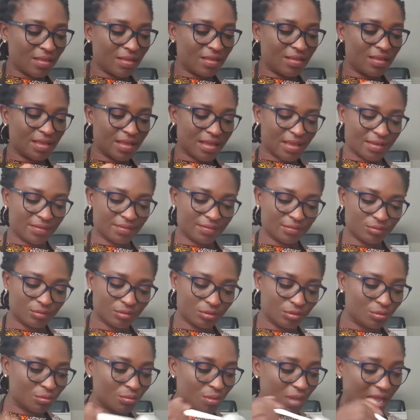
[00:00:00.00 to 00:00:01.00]
Yeah,
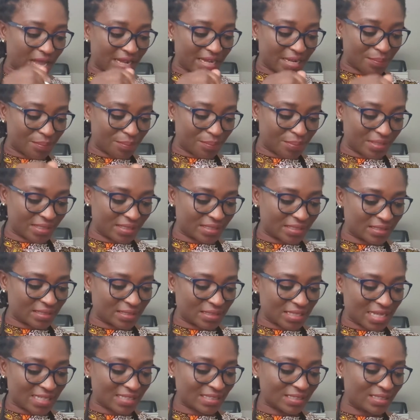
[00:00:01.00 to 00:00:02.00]
2 and a bit.
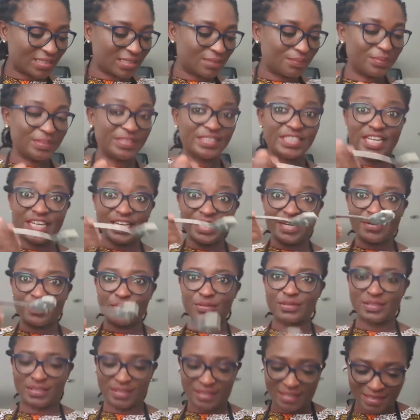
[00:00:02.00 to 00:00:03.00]
Let's be
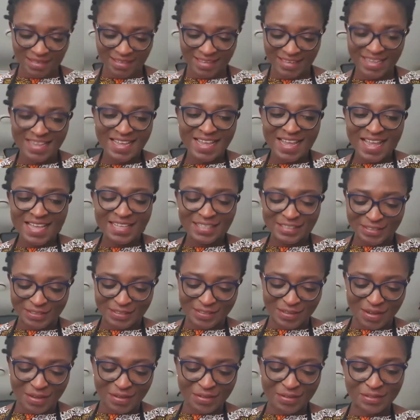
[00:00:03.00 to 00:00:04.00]
generous. So
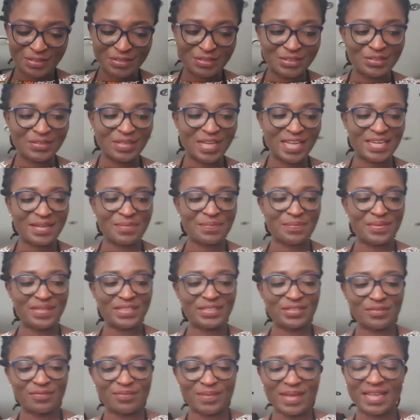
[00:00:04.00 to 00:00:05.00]
I use 2 and a
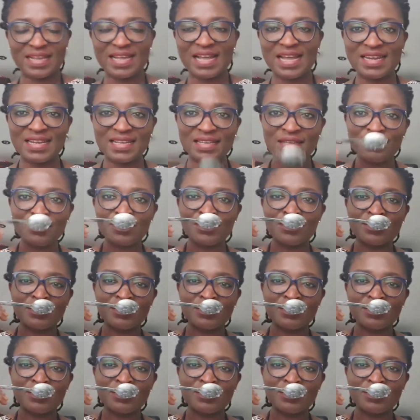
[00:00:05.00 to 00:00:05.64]
bit of my garlic.